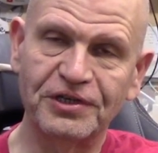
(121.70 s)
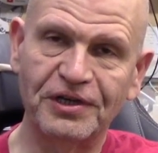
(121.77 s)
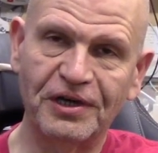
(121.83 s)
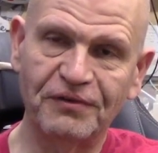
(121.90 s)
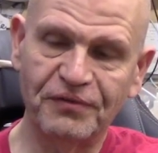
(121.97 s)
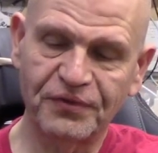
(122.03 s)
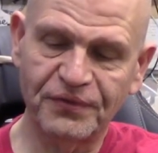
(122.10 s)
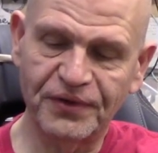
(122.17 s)
of
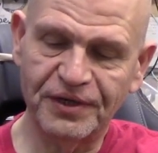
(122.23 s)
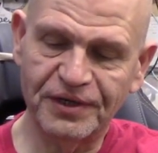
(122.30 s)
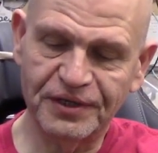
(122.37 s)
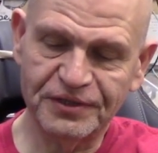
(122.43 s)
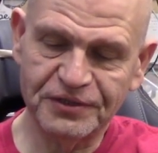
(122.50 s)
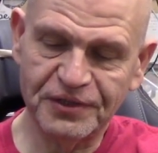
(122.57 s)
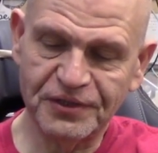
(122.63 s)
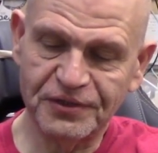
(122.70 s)
Three
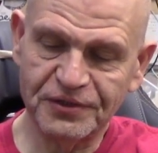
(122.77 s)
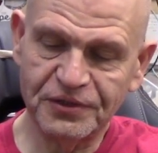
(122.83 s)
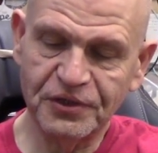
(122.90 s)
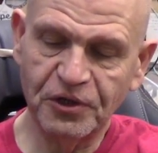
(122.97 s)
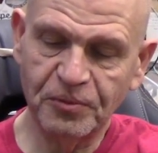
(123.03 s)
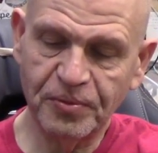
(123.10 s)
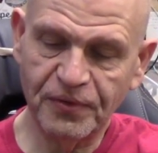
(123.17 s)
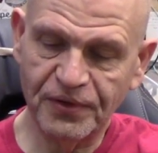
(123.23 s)
Nuns, so there's
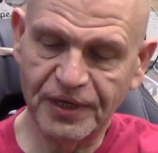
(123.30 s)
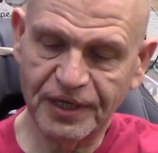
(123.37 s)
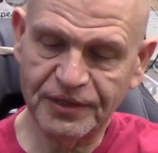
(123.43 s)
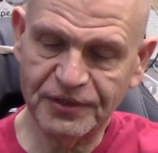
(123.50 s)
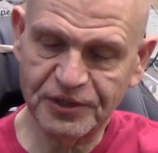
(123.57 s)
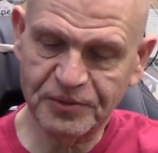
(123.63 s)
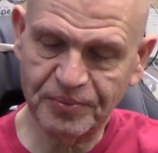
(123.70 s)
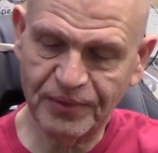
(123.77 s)
no Perique in
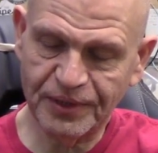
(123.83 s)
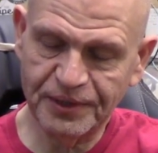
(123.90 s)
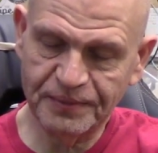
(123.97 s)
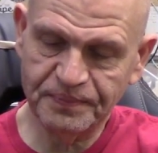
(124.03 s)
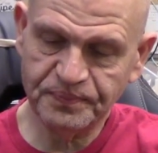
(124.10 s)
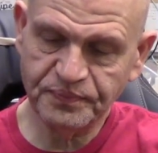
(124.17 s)
this blend.